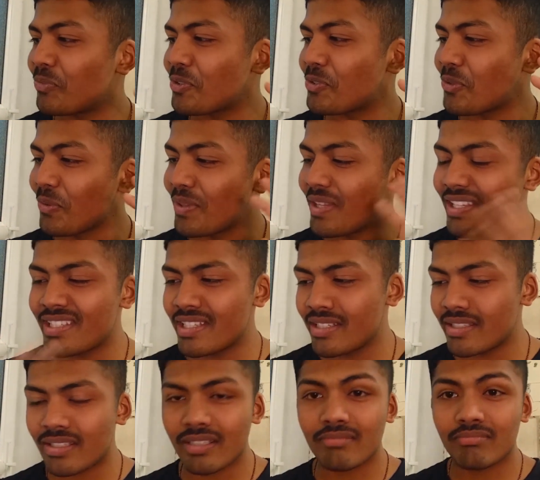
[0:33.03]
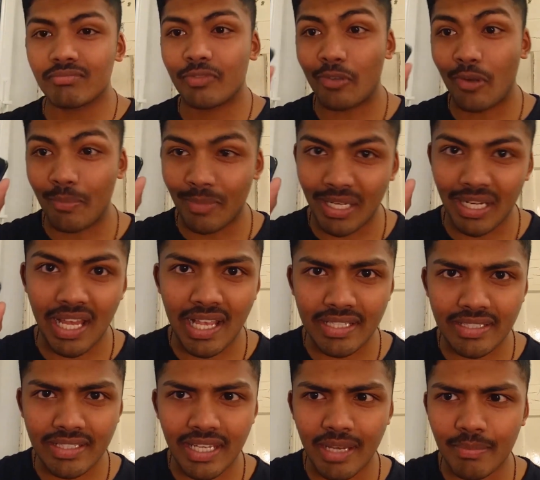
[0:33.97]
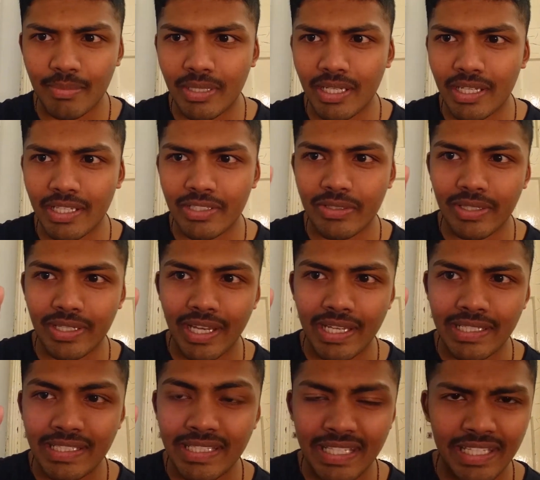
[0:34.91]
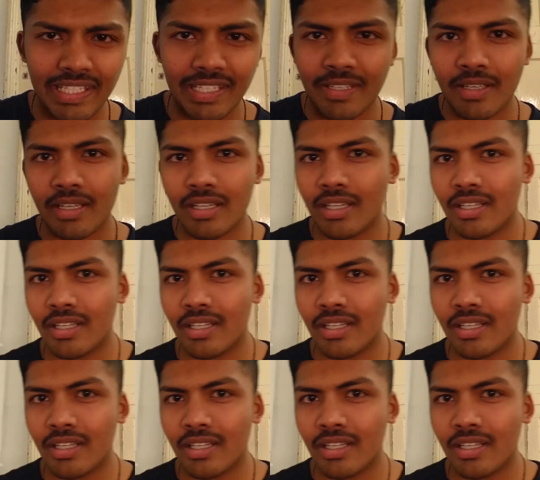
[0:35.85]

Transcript: So this is from the last chapter as you can see